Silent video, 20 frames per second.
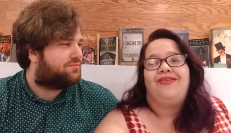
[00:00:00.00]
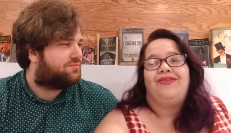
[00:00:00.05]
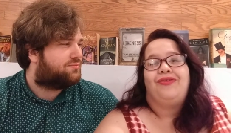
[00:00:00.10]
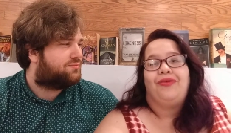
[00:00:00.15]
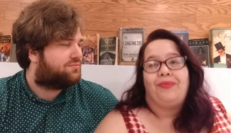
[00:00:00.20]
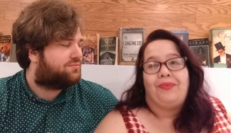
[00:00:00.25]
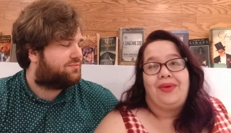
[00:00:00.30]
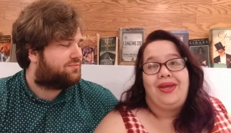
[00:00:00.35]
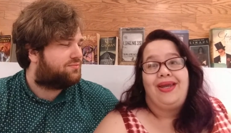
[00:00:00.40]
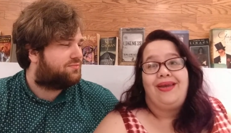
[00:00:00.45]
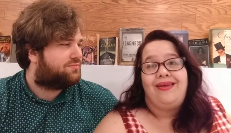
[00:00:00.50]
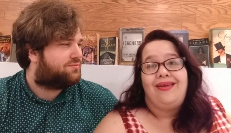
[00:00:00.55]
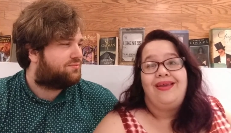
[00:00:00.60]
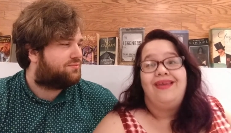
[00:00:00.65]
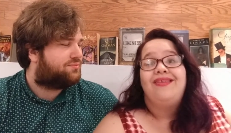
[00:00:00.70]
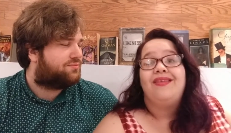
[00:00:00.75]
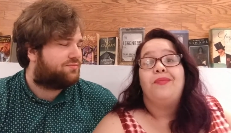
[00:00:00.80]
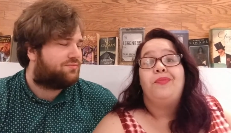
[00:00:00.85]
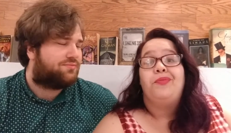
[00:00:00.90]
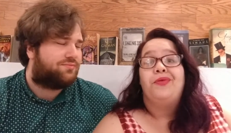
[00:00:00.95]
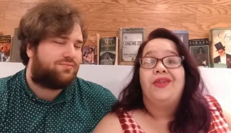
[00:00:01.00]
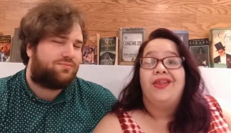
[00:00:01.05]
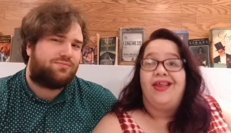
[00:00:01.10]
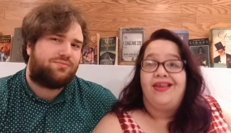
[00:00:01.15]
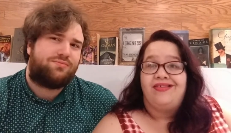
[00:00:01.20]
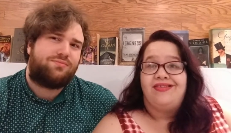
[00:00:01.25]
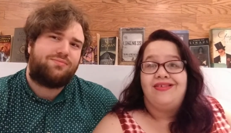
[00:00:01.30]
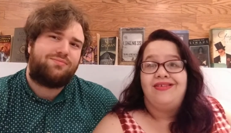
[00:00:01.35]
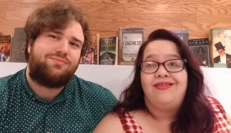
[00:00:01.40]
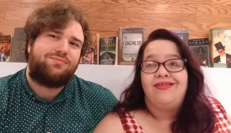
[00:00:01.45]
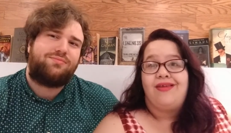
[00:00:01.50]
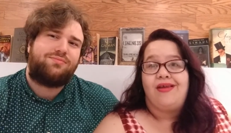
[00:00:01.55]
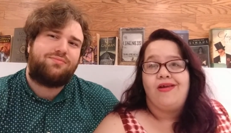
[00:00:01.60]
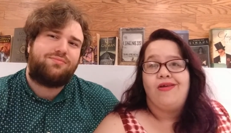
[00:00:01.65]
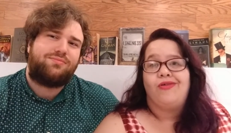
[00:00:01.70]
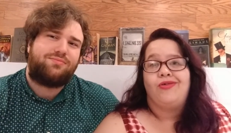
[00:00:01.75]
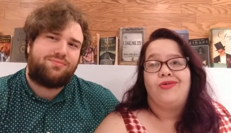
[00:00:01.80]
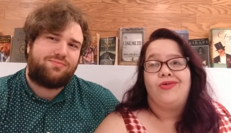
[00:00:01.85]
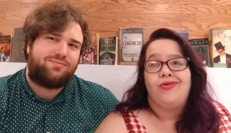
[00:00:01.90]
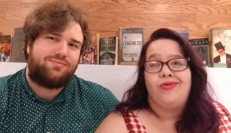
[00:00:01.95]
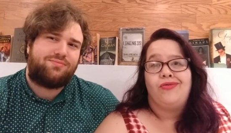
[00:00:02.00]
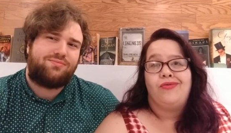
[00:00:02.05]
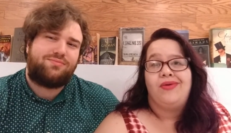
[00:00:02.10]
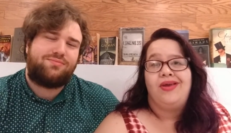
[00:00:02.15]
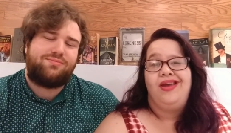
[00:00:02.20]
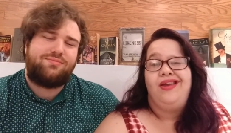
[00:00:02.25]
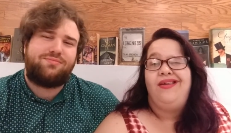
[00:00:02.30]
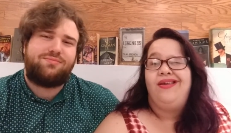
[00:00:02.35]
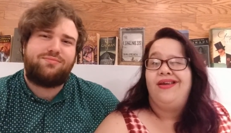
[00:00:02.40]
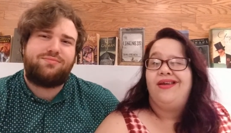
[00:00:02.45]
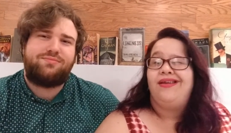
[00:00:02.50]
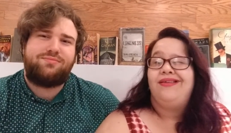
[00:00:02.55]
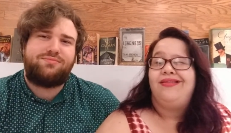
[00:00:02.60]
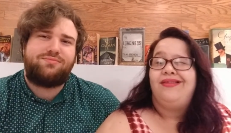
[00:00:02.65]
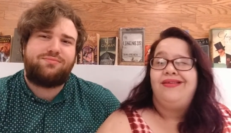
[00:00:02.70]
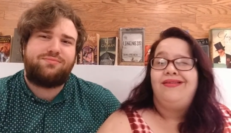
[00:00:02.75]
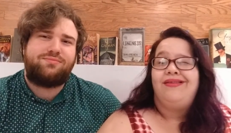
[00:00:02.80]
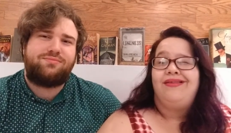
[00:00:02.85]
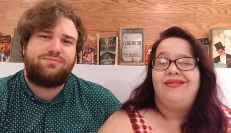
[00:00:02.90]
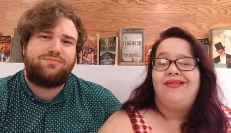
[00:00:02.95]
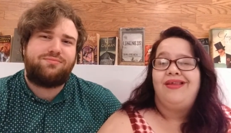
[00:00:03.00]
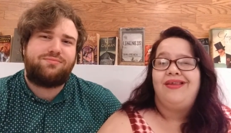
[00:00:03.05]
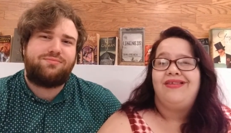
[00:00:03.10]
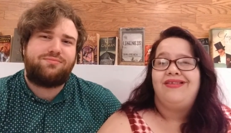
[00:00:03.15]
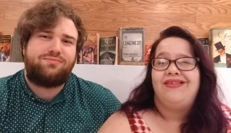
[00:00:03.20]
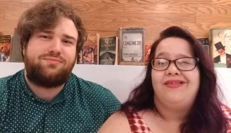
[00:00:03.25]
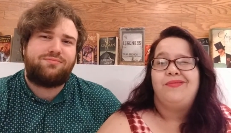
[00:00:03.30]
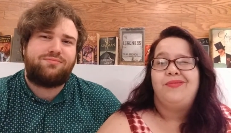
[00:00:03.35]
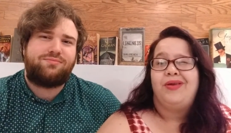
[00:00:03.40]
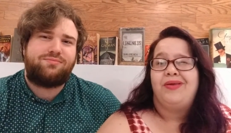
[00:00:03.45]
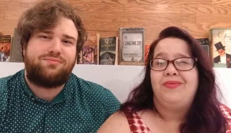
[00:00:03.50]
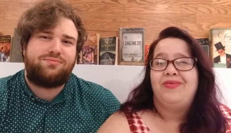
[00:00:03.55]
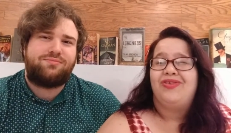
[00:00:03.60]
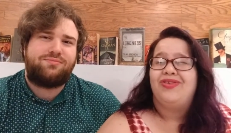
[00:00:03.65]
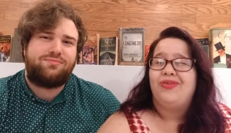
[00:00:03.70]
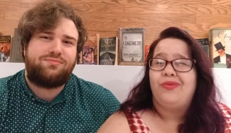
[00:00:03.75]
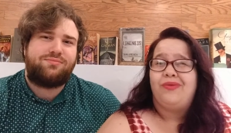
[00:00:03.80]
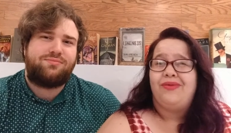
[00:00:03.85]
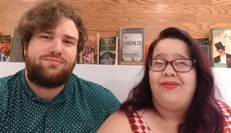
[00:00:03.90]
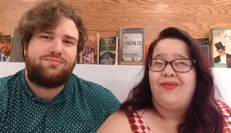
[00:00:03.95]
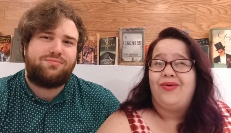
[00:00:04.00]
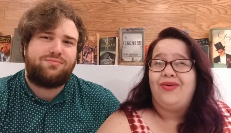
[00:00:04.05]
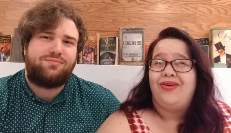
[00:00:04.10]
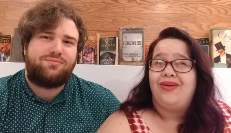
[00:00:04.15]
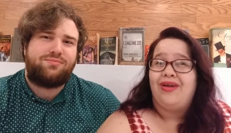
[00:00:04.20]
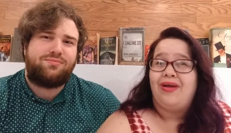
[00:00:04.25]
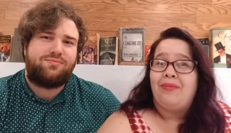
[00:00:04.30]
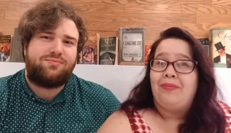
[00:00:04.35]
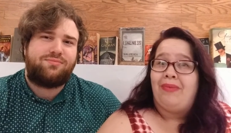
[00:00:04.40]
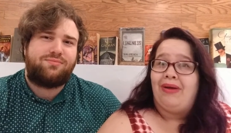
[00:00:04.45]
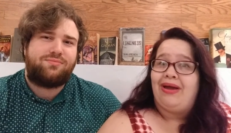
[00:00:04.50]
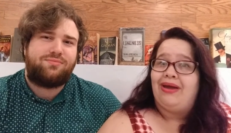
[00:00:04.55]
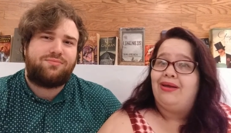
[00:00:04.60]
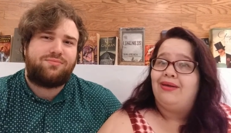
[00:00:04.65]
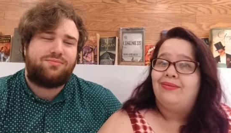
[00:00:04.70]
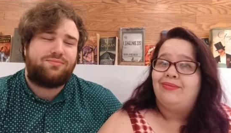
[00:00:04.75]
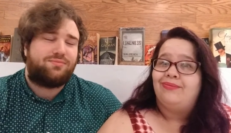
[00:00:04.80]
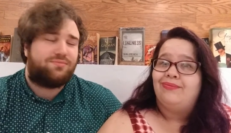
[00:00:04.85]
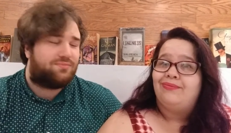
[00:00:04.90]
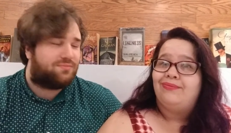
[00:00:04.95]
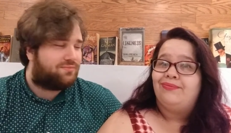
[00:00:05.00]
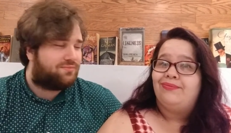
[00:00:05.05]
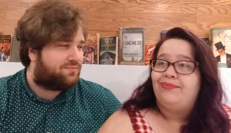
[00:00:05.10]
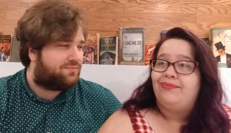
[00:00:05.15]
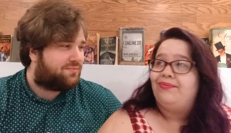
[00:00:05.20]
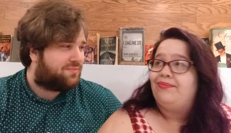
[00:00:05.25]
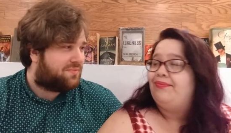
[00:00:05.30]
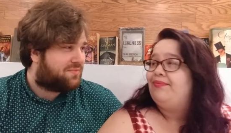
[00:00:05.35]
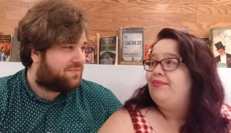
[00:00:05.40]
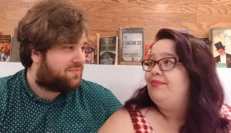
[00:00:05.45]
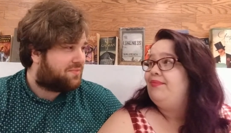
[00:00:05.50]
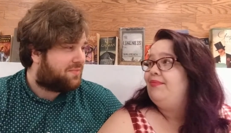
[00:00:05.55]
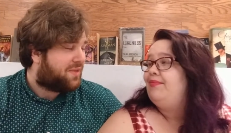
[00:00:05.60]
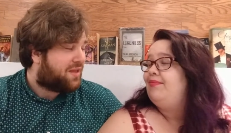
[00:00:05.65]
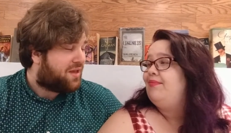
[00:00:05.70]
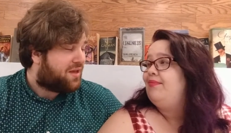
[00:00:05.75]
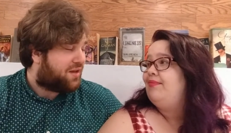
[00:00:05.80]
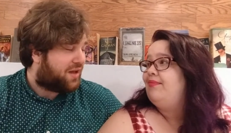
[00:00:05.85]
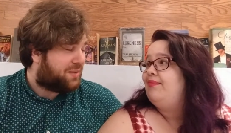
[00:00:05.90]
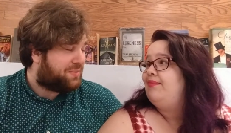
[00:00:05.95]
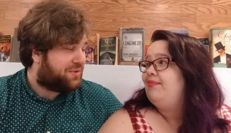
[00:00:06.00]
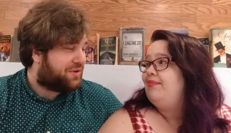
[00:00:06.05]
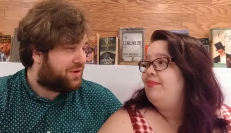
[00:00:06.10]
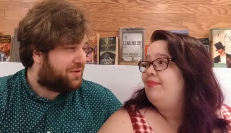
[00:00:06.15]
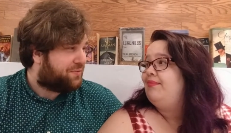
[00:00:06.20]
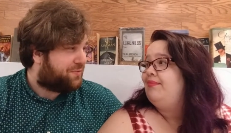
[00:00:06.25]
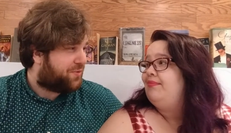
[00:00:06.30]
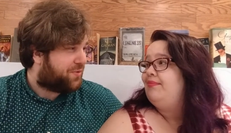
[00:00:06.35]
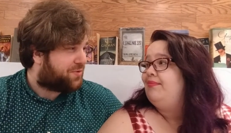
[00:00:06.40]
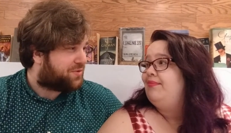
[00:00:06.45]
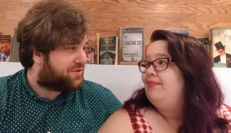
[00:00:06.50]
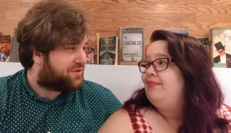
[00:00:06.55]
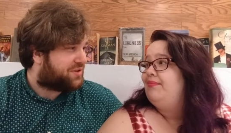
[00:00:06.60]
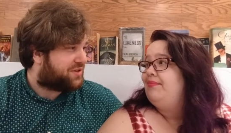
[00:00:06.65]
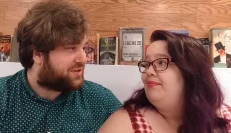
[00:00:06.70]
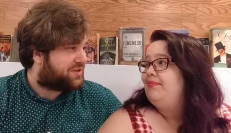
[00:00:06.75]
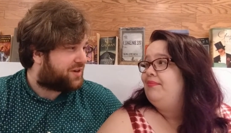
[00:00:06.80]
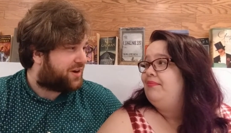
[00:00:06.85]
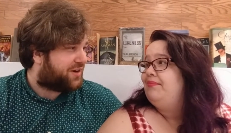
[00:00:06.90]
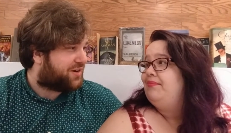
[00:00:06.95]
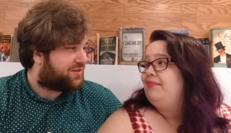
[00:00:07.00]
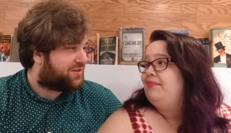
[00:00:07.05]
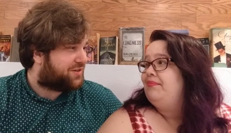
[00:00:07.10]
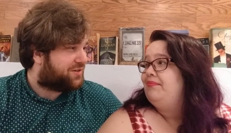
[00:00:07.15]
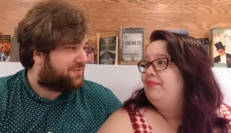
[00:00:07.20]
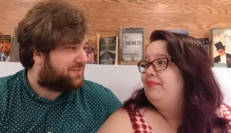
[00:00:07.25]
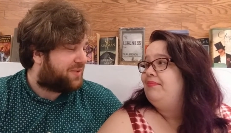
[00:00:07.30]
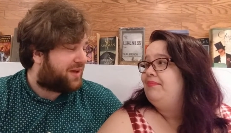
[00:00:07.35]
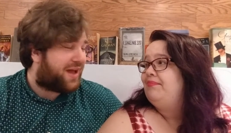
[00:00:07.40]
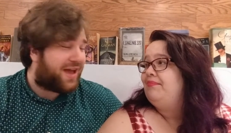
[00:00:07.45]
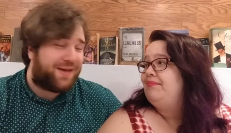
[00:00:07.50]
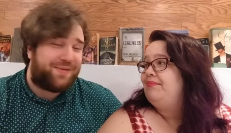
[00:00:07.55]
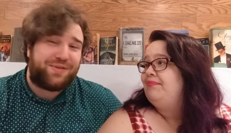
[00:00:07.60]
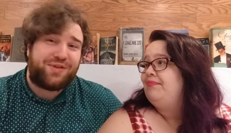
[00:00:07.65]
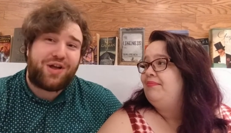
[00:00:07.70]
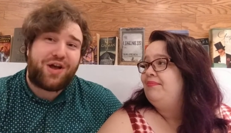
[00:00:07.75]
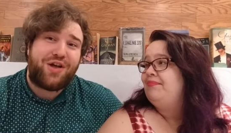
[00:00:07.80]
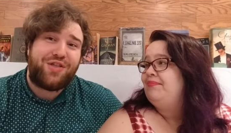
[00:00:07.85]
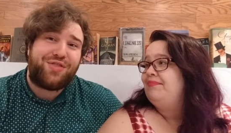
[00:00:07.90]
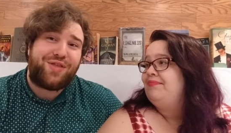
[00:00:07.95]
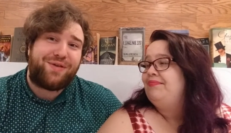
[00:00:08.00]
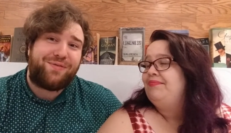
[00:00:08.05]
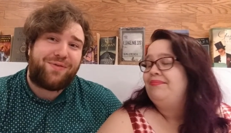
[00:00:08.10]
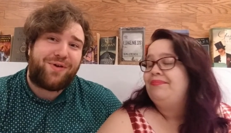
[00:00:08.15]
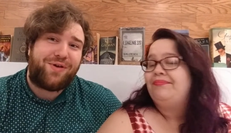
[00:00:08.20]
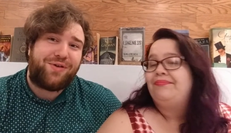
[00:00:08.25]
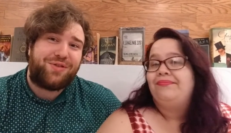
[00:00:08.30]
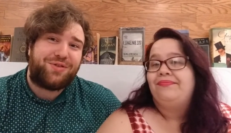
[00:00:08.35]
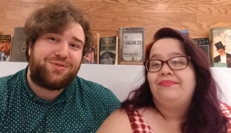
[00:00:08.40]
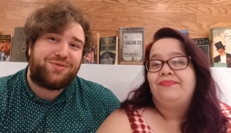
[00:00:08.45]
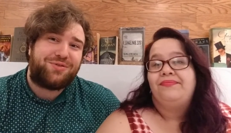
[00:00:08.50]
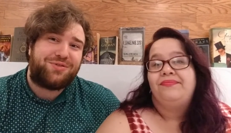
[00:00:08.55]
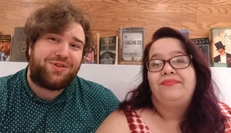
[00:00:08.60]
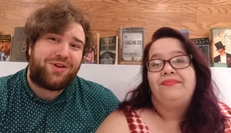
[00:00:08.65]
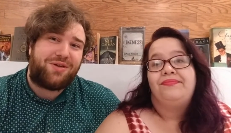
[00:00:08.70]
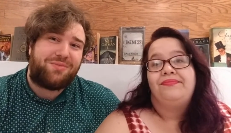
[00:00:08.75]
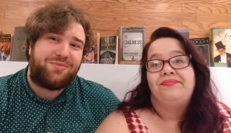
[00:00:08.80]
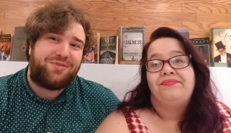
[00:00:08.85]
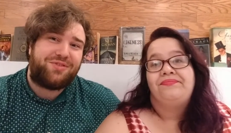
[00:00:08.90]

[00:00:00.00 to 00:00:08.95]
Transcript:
Speaker 1: to read. He's a pleasant character to read, and I think that that's sometimes sort of hard to come by.
Speaker 2: I'm looking forward to this character. I haven't gotten that far in the Tortall